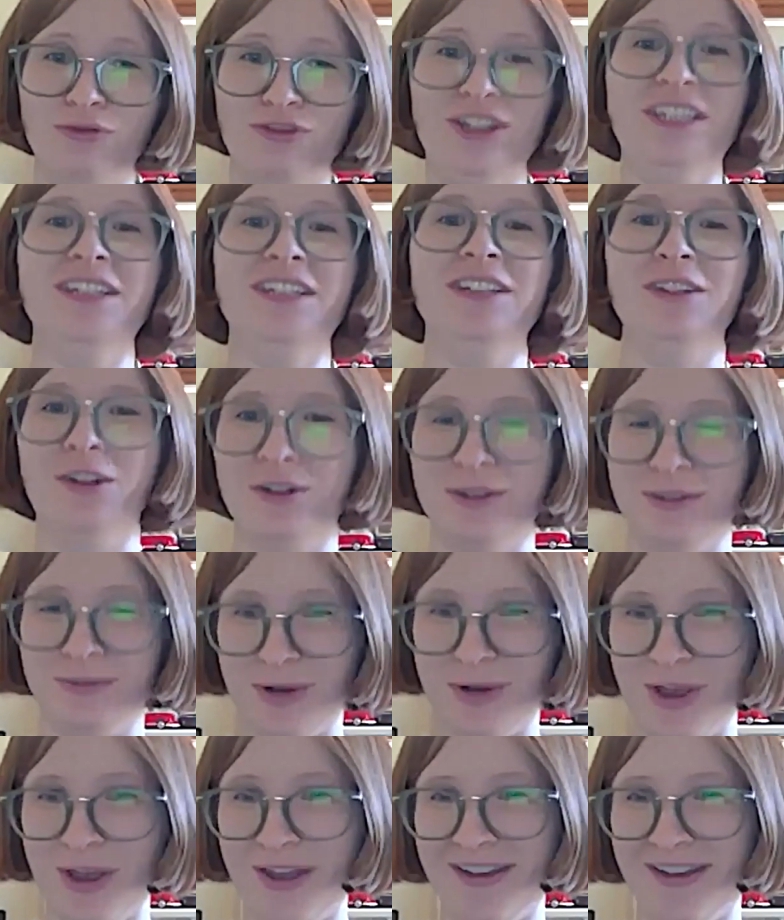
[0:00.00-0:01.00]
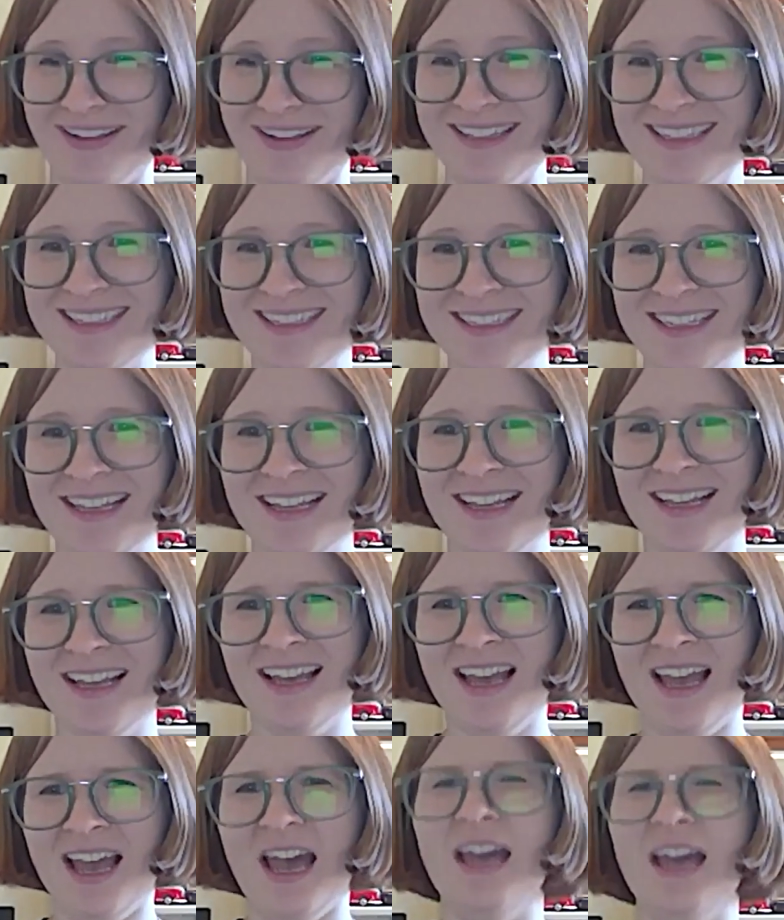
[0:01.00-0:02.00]
reading those words.
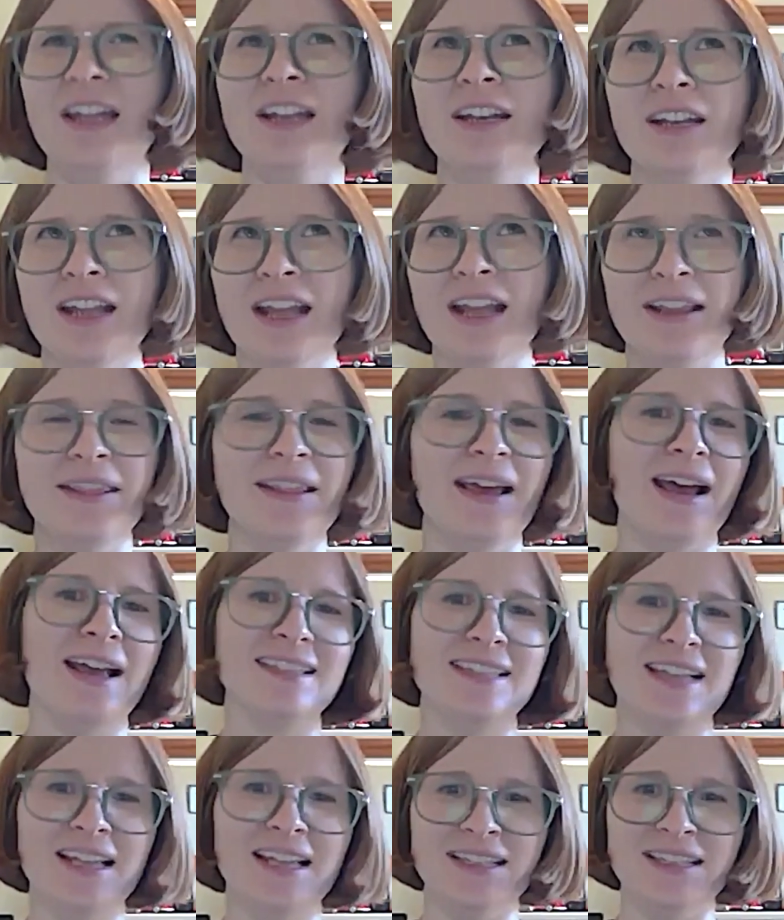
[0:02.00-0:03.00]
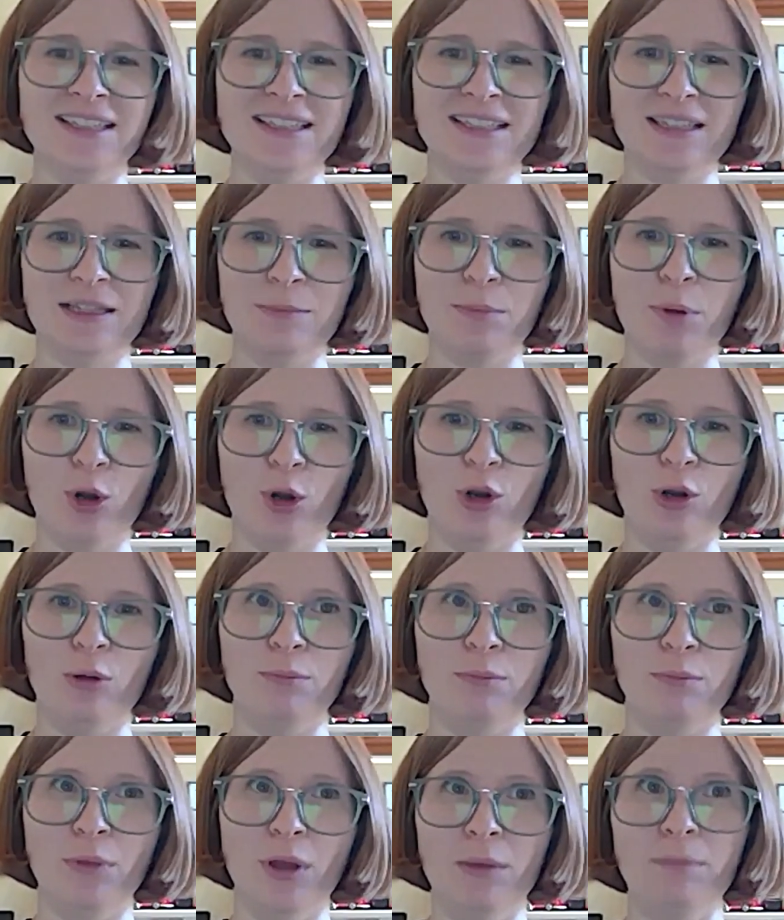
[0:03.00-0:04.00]
And in that sense, the
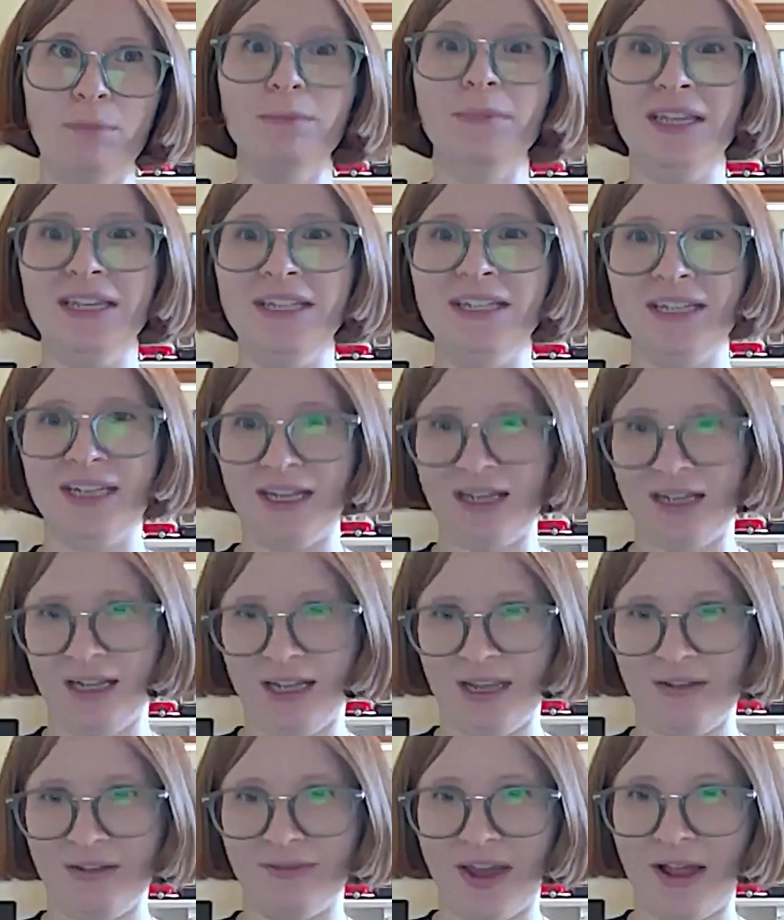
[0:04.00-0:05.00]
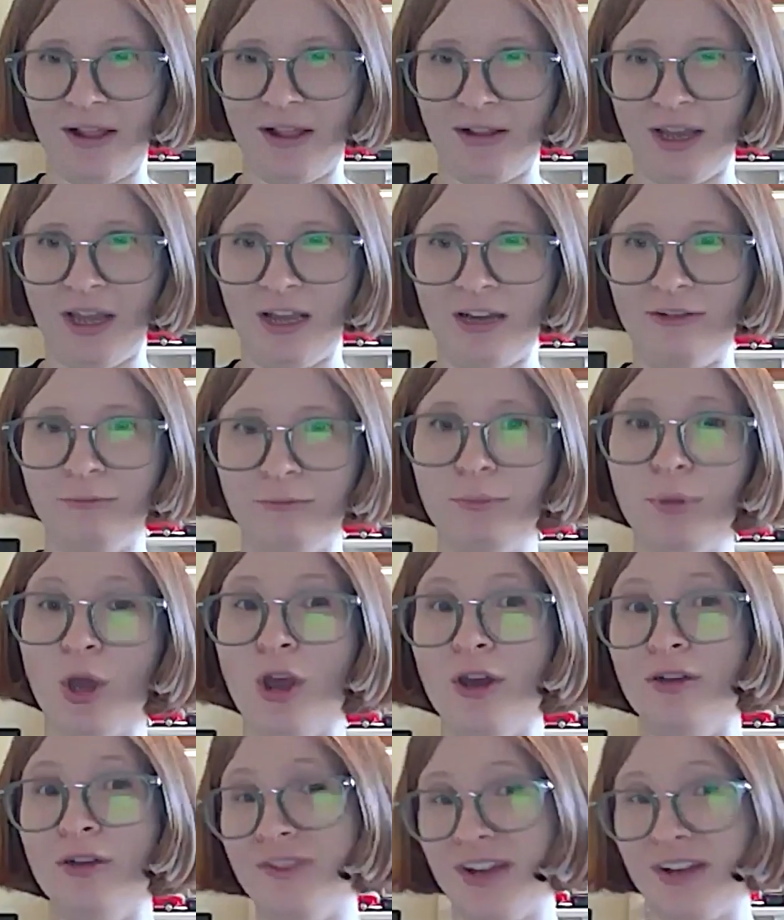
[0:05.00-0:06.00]
poem immediately felt kind of
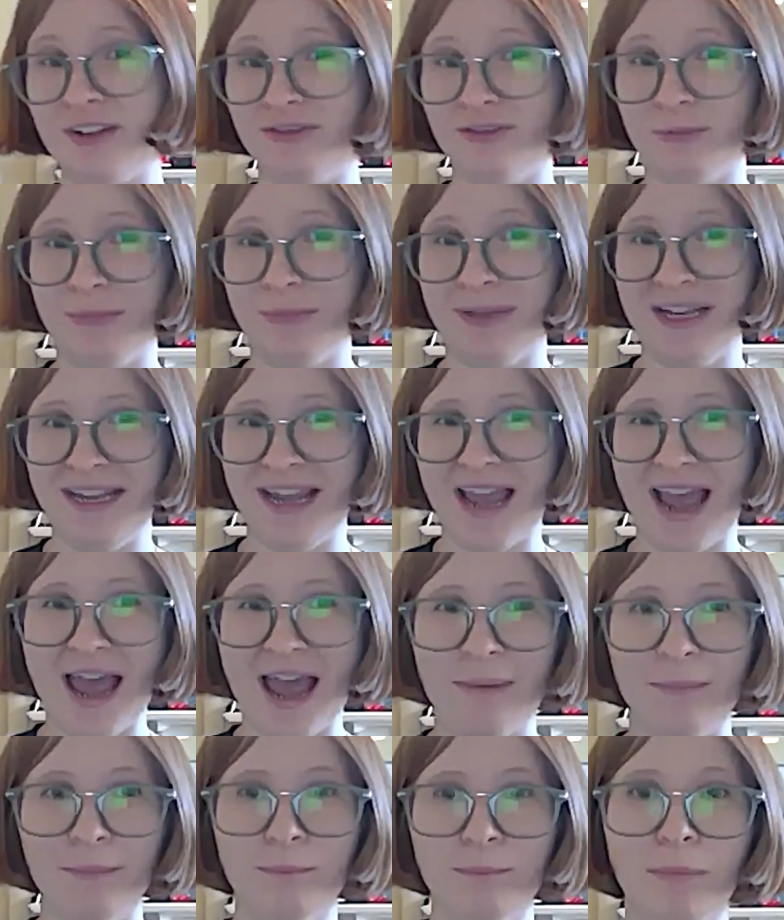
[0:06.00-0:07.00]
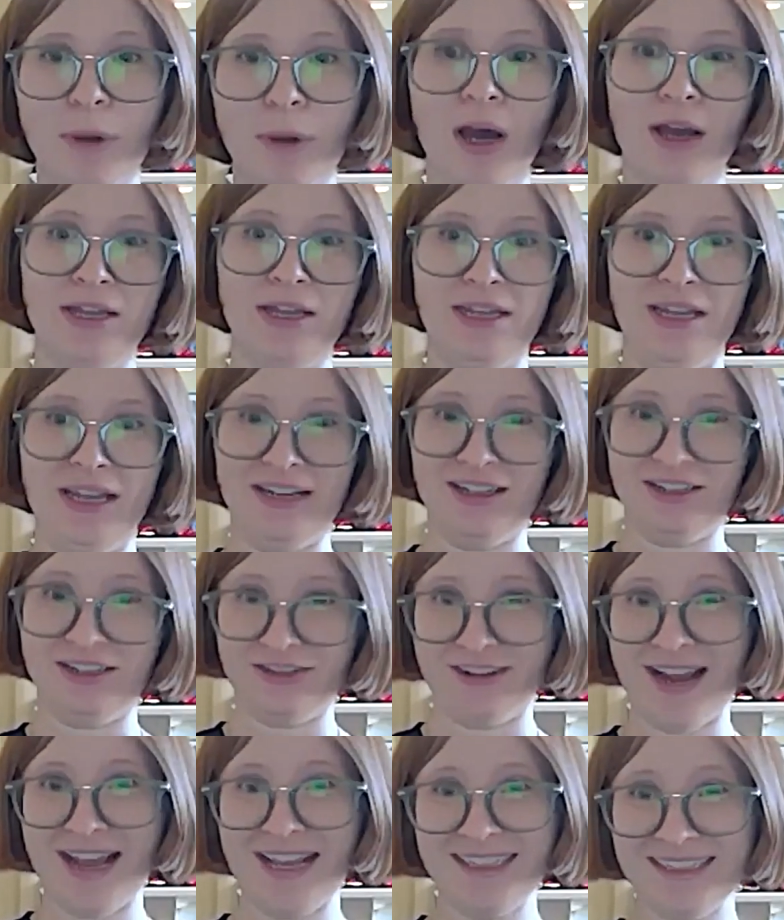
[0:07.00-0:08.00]
perfect for me and my
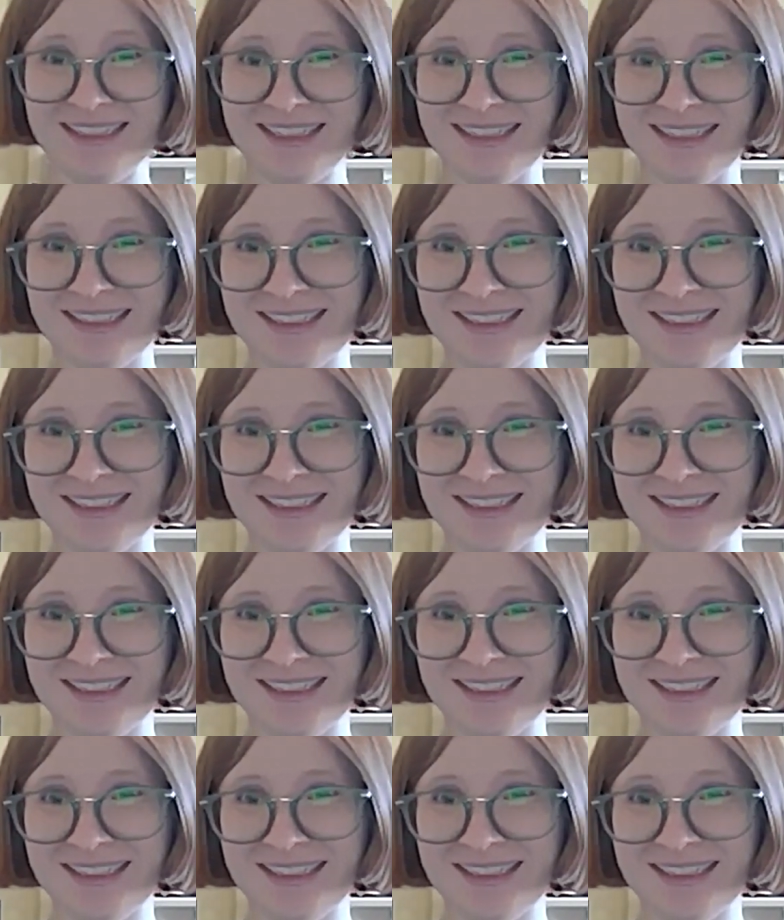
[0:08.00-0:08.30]
interests.